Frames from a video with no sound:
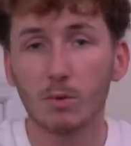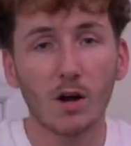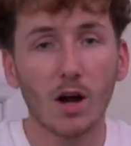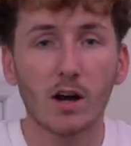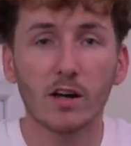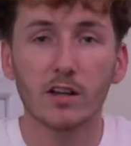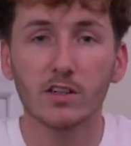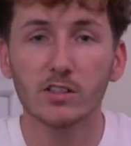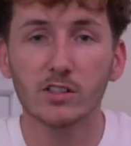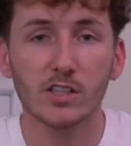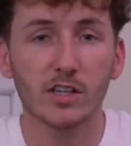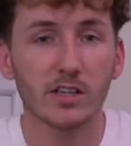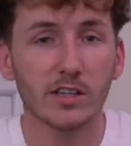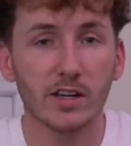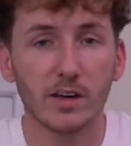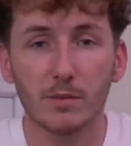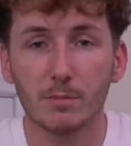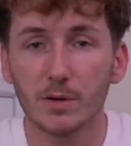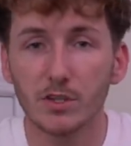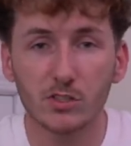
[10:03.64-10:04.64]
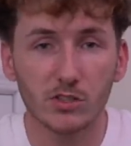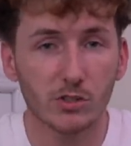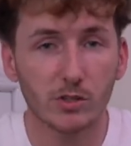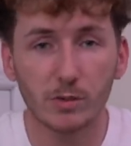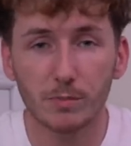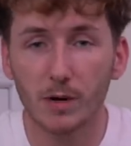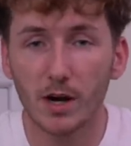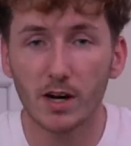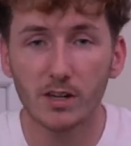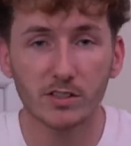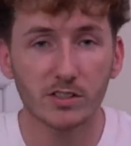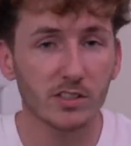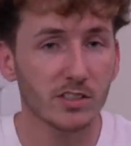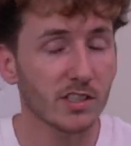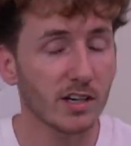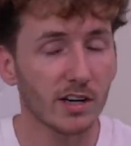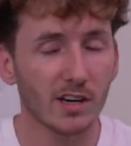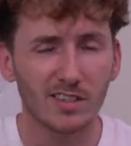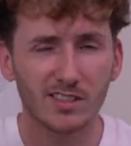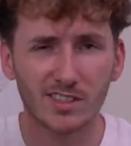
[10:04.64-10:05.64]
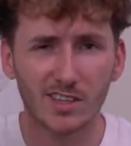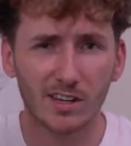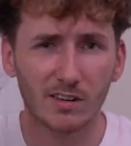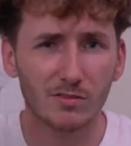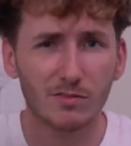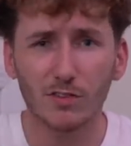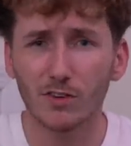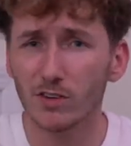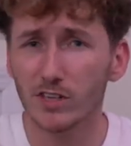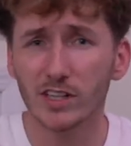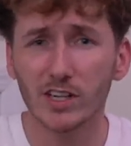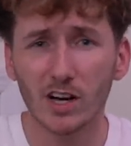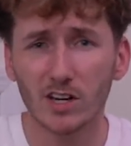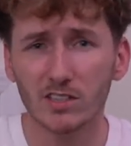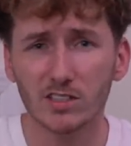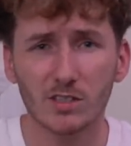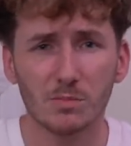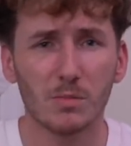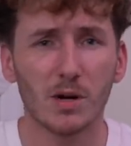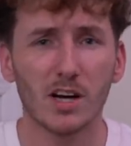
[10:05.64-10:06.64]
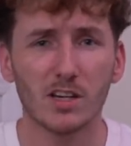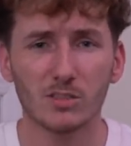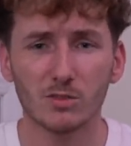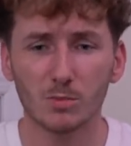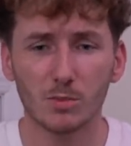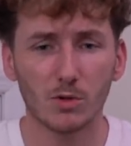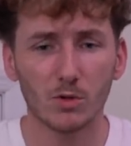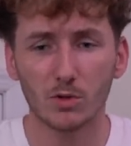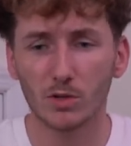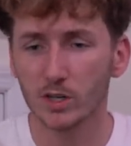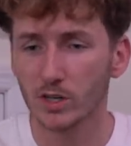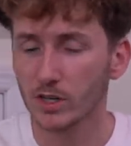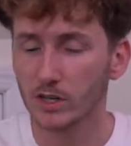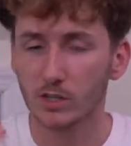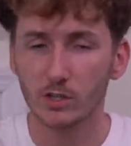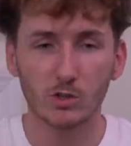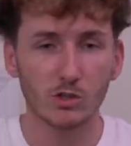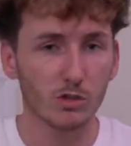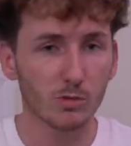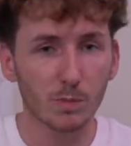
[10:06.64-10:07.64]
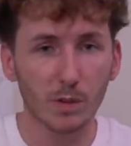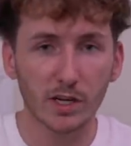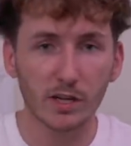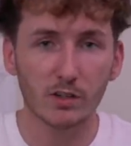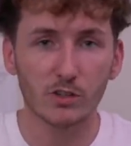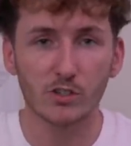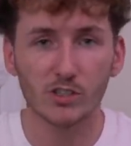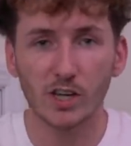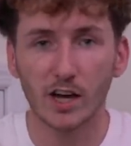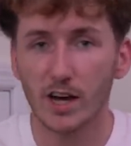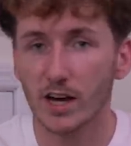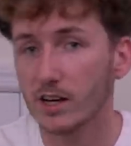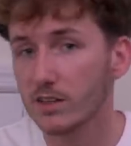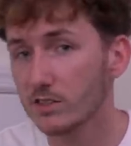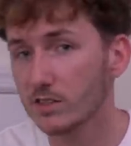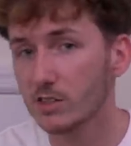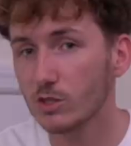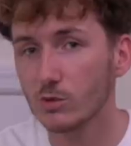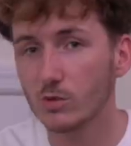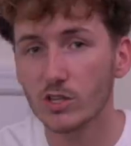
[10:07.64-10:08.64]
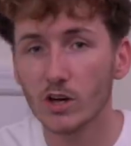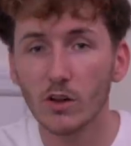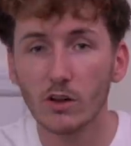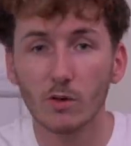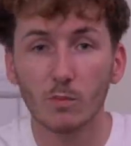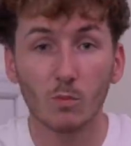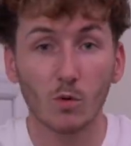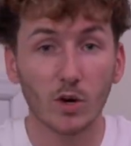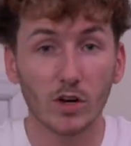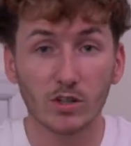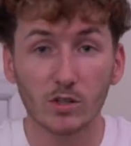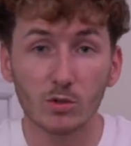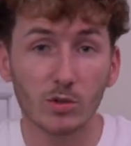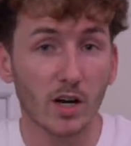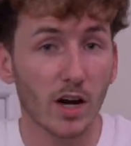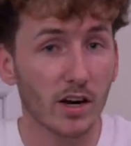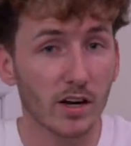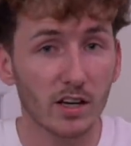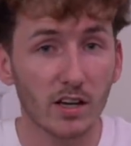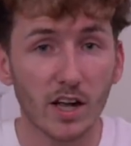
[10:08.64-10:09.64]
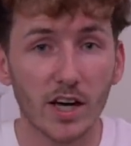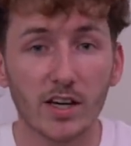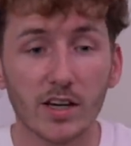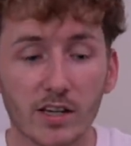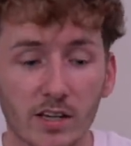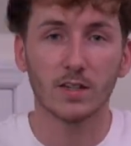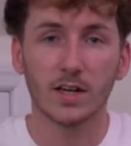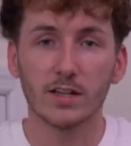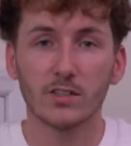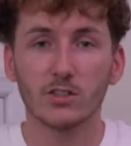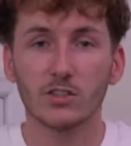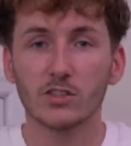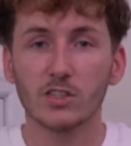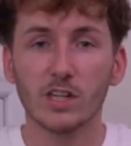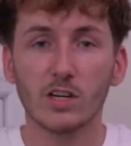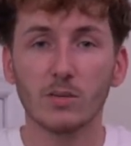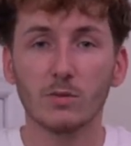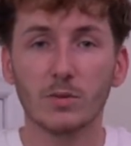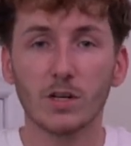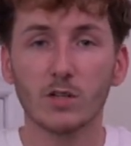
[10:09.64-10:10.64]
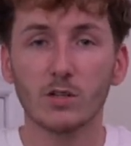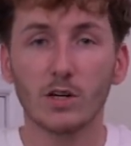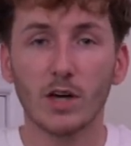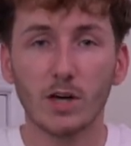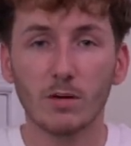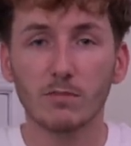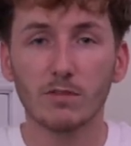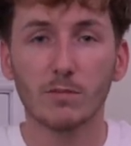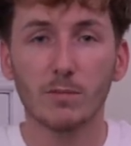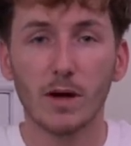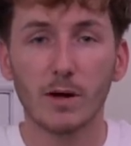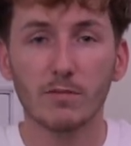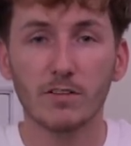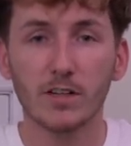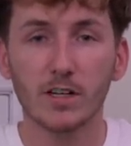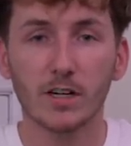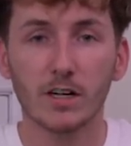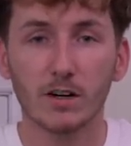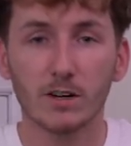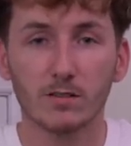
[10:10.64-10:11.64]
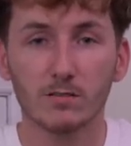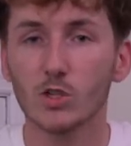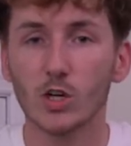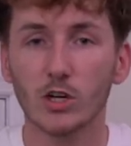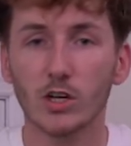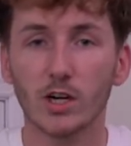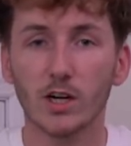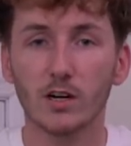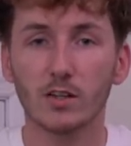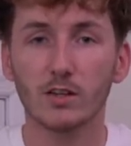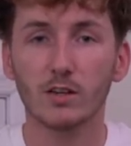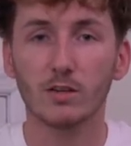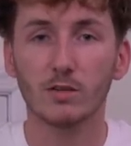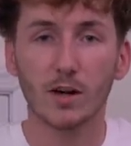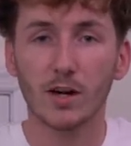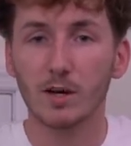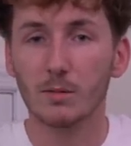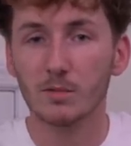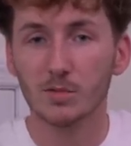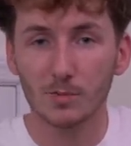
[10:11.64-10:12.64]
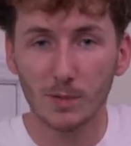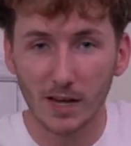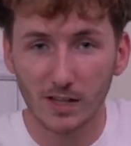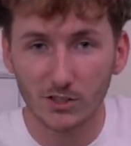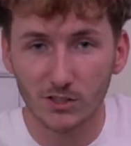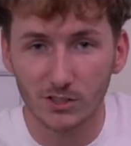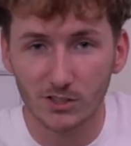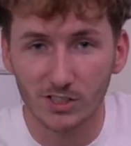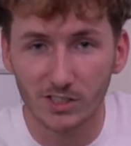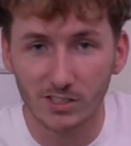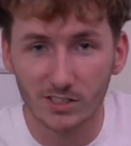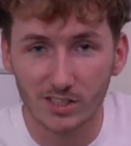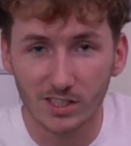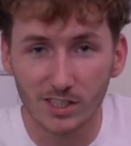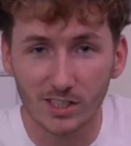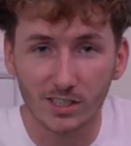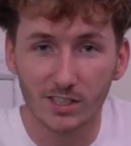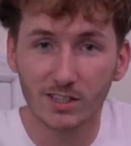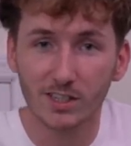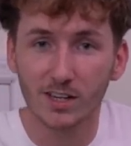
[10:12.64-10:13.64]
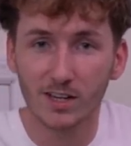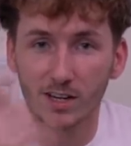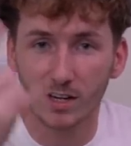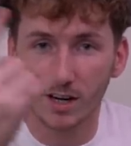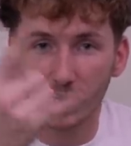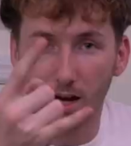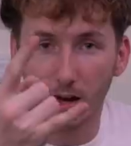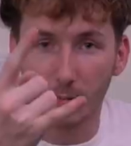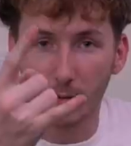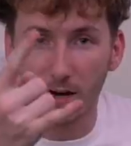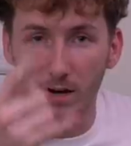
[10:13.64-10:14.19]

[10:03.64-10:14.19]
products and their mystery boxes. Like I said, fully customizable. You just pick your size and you tell them what you kind of like and just tell them that you came from my video. That's all you got to do. My name is Patrick CC. I'm